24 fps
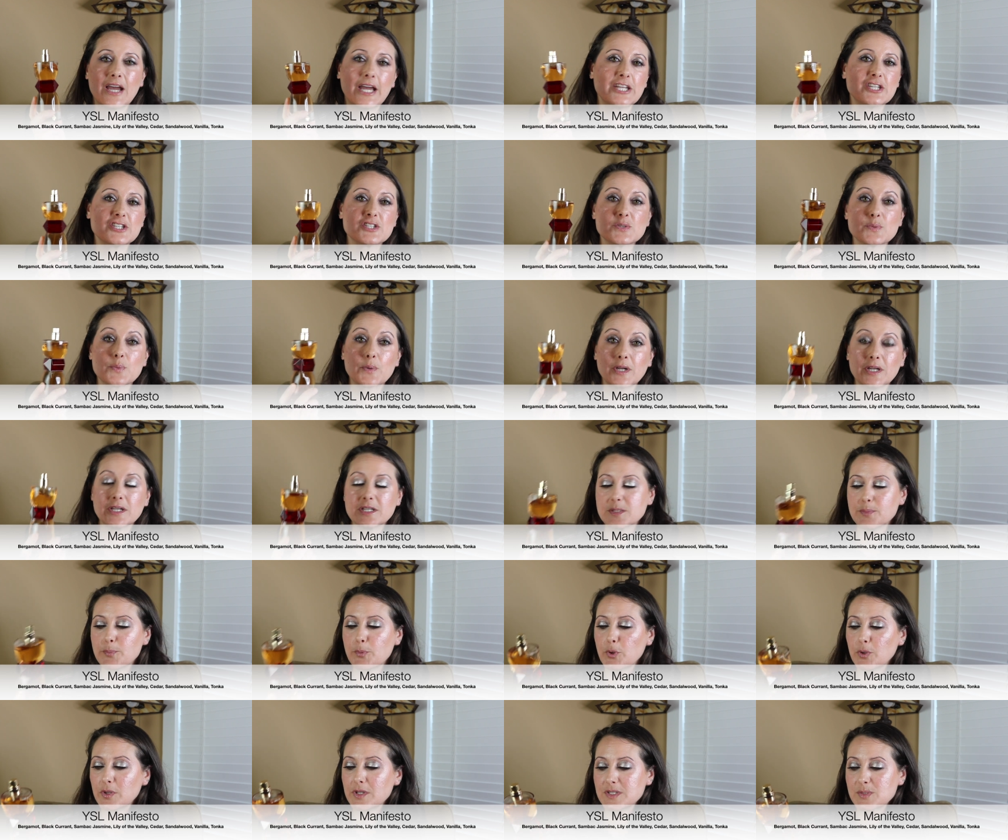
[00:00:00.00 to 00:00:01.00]
I just wanted to
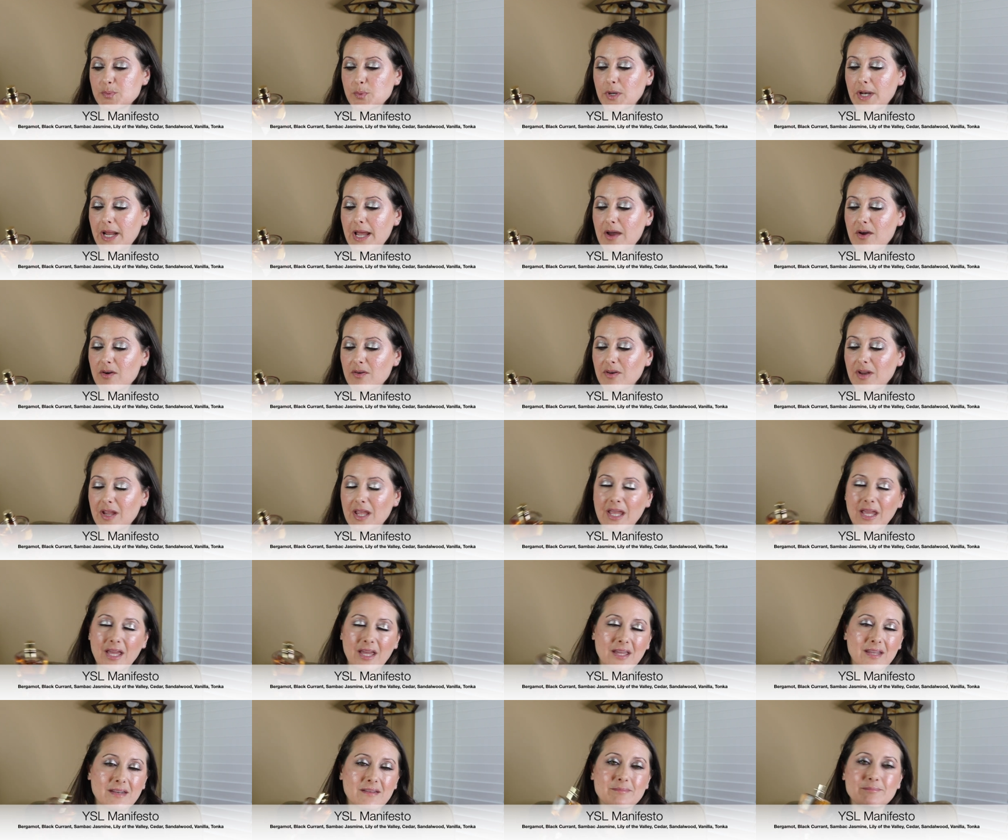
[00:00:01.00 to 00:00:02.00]
pull this one out
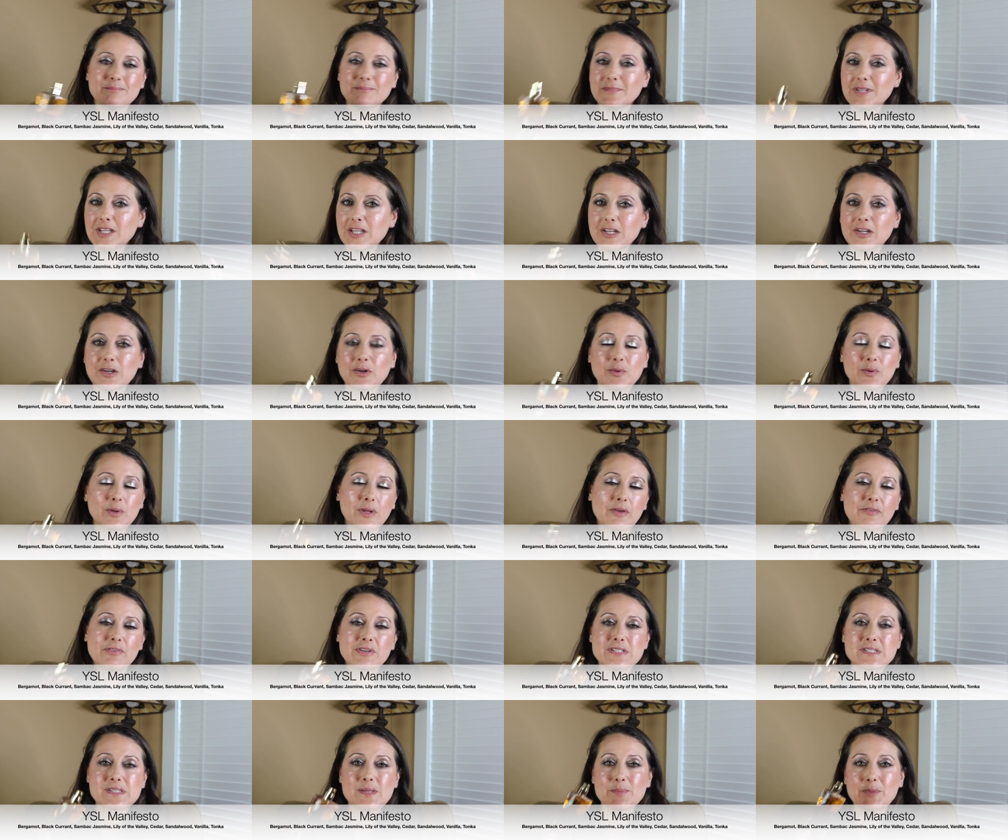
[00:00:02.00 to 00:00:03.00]
and, you know,
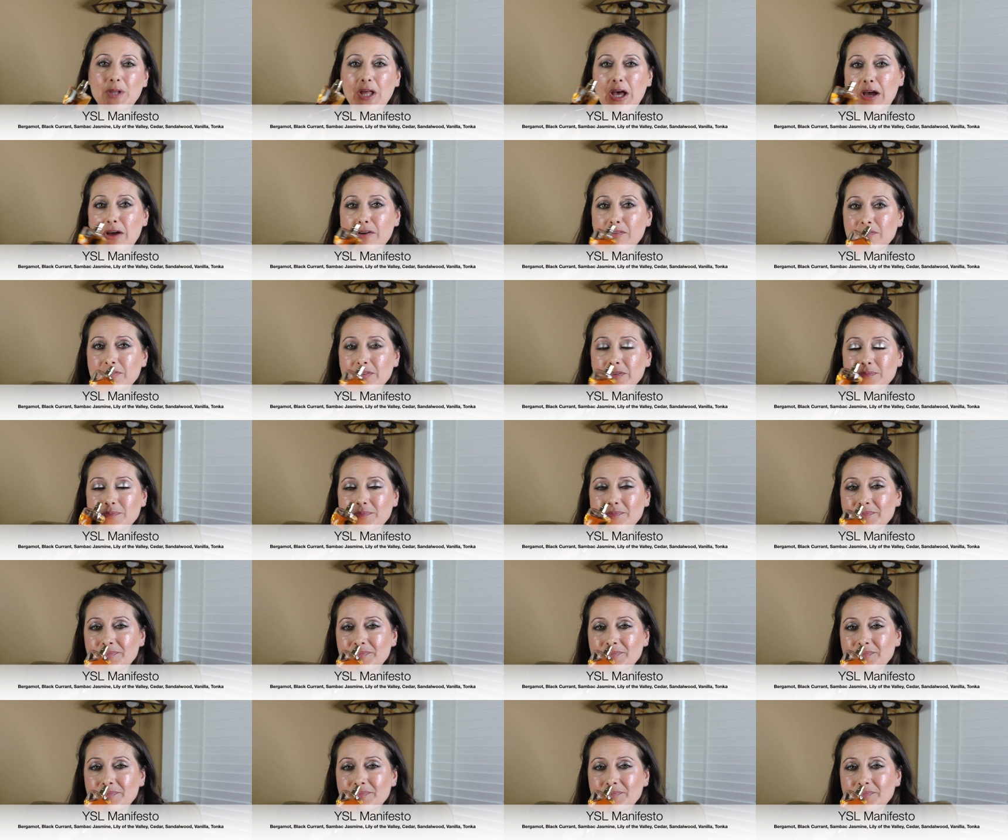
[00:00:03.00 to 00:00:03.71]
give it some love